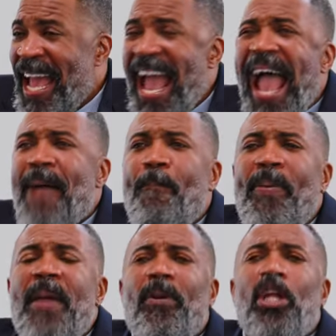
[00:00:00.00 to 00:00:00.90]
And
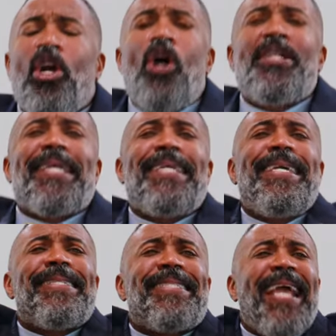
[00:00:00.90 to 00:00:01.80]
people are going to
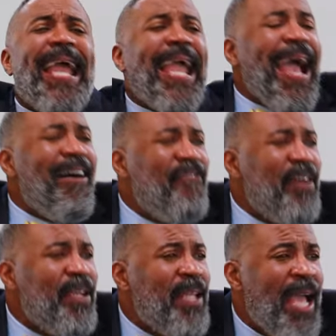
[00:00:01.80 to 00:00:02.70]
get to
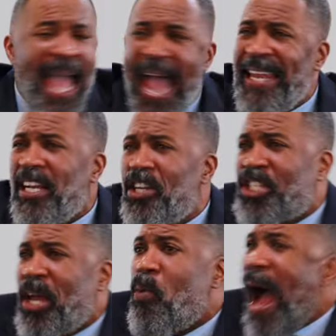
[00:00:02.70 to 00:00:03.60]
heaven, and they're going to
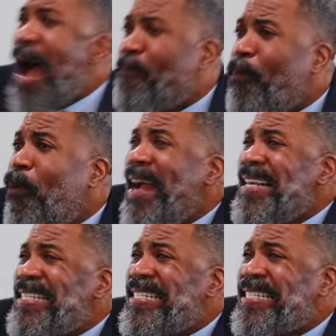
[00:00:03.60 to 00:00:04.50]
say, I
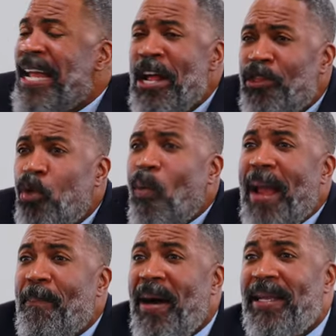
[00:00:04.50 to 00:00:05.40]
pressed the
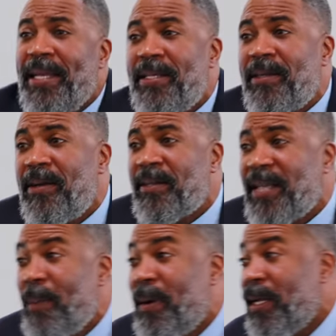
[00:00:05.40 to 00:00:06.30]
right button. He's going to
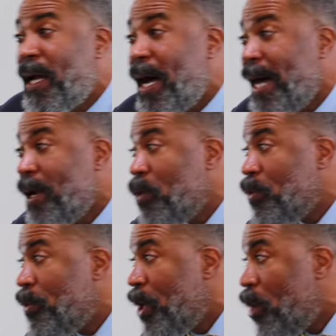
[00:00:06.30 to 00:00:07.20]
say, but I don't
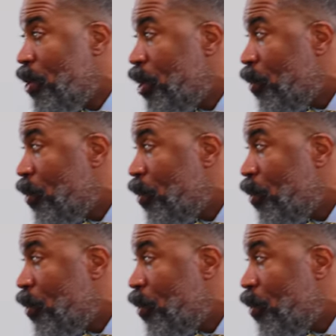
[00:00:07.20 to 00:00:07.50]
know you.